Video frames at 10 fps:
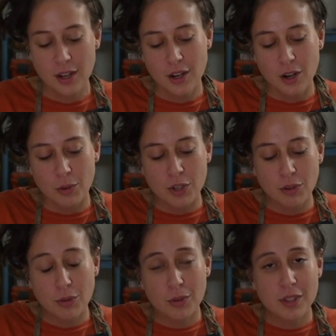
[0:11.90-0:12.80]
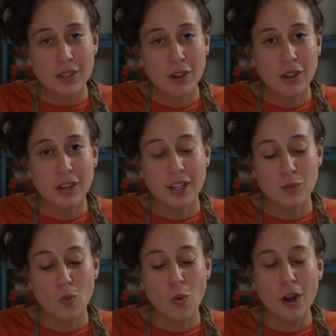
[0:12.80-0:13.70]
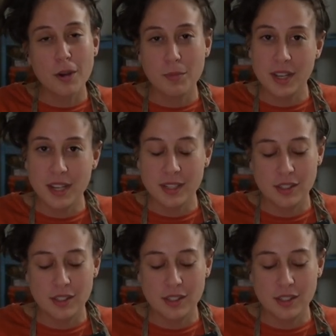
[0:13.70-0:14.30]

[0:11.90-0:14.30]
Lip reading: We do throw this all as one piece,